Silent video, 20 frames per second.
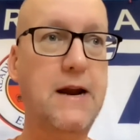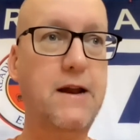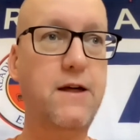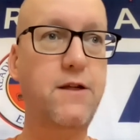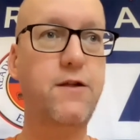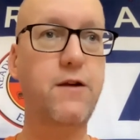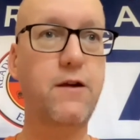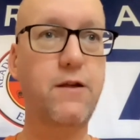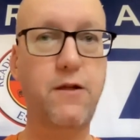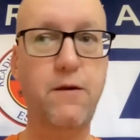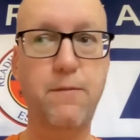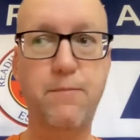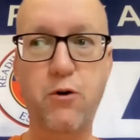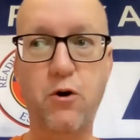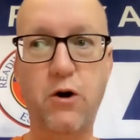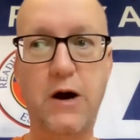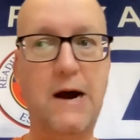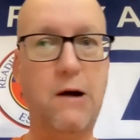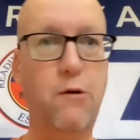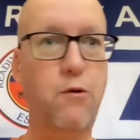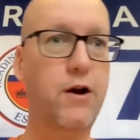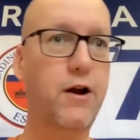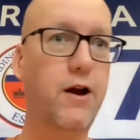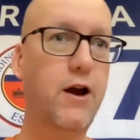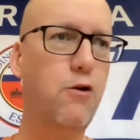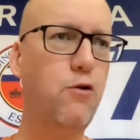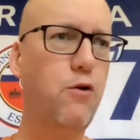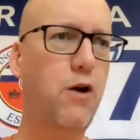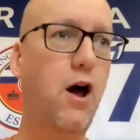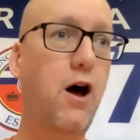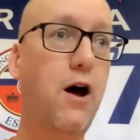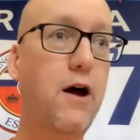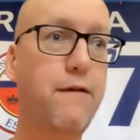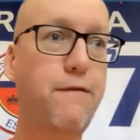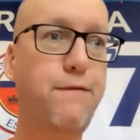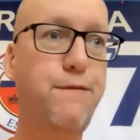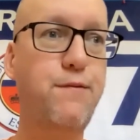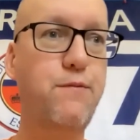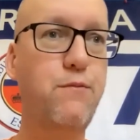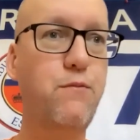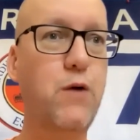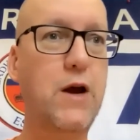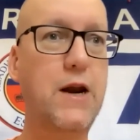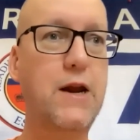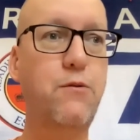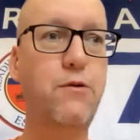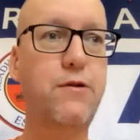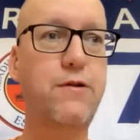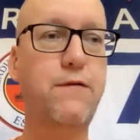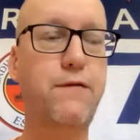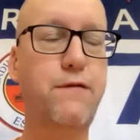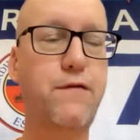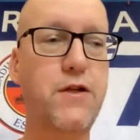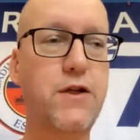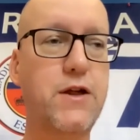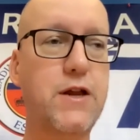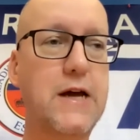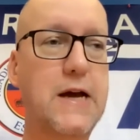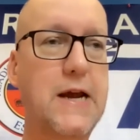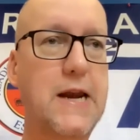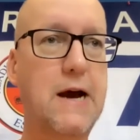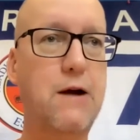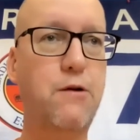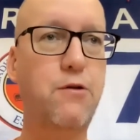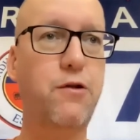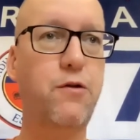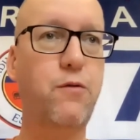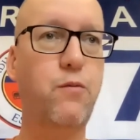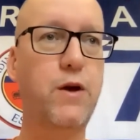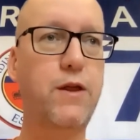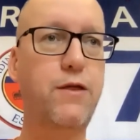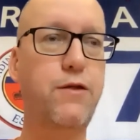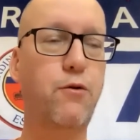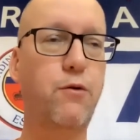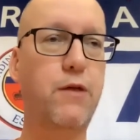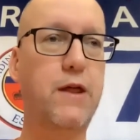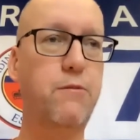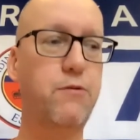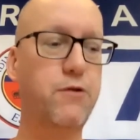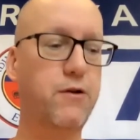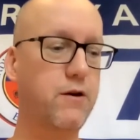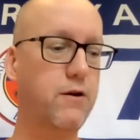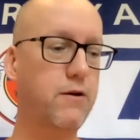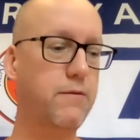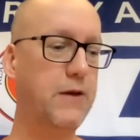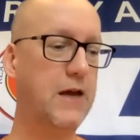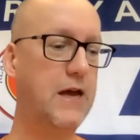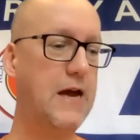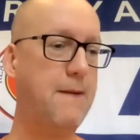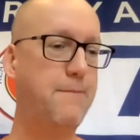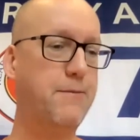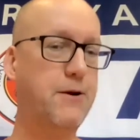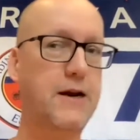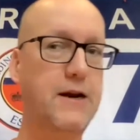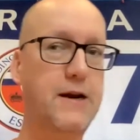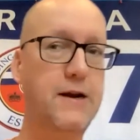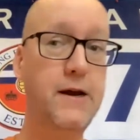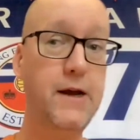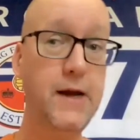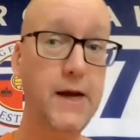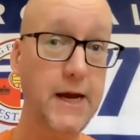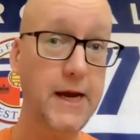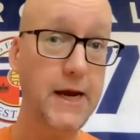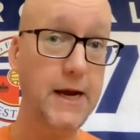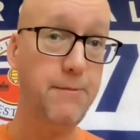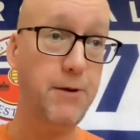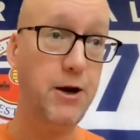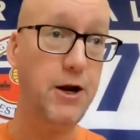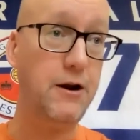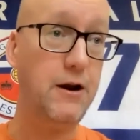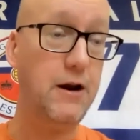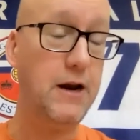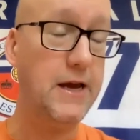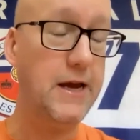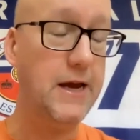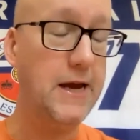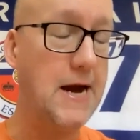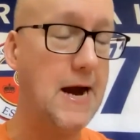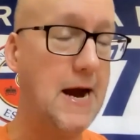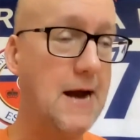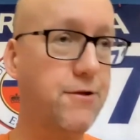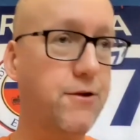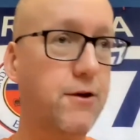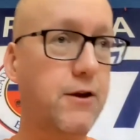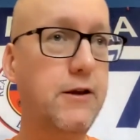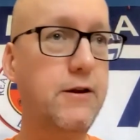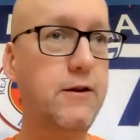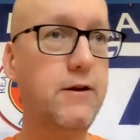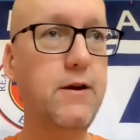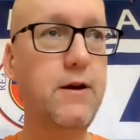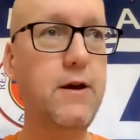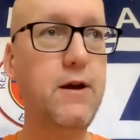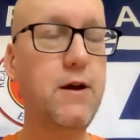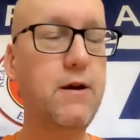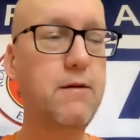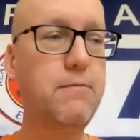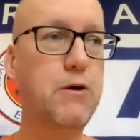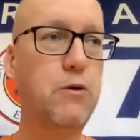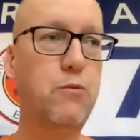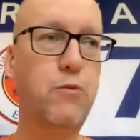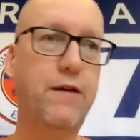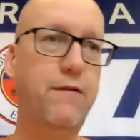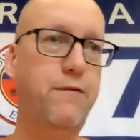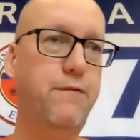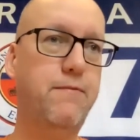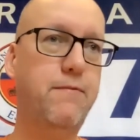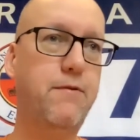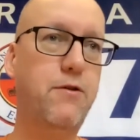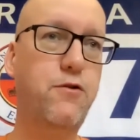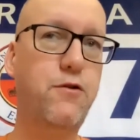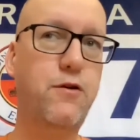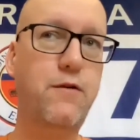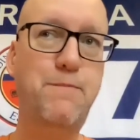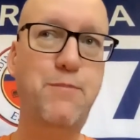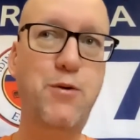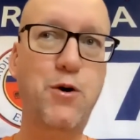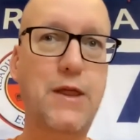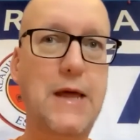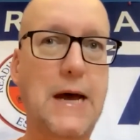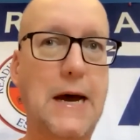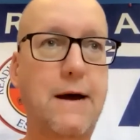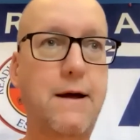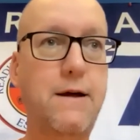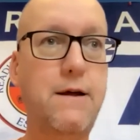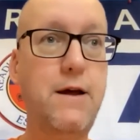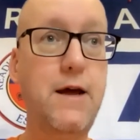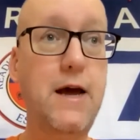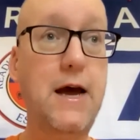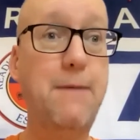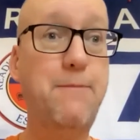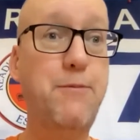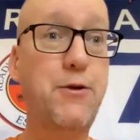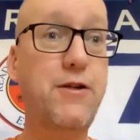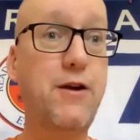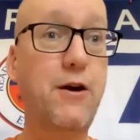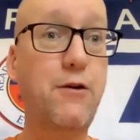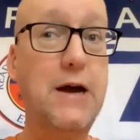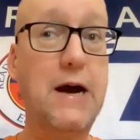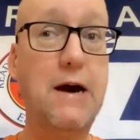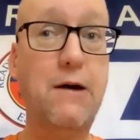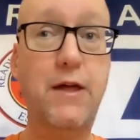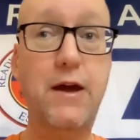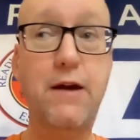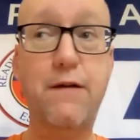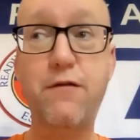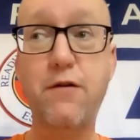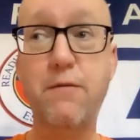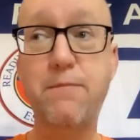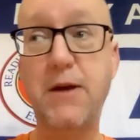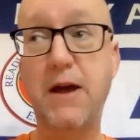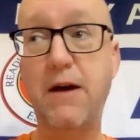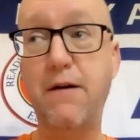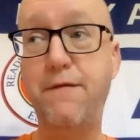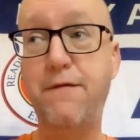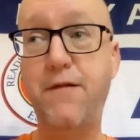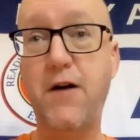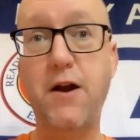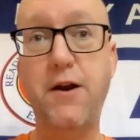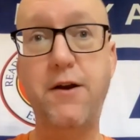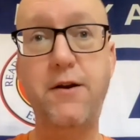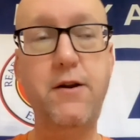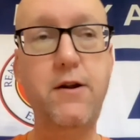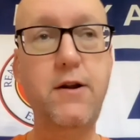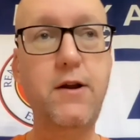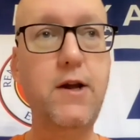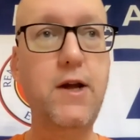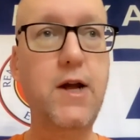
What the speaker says: manager to put out and go live when it was officially announced. We thought that was going to be happening imminently. It hasn't, but we've sort of put that episode out there for a bit of fun.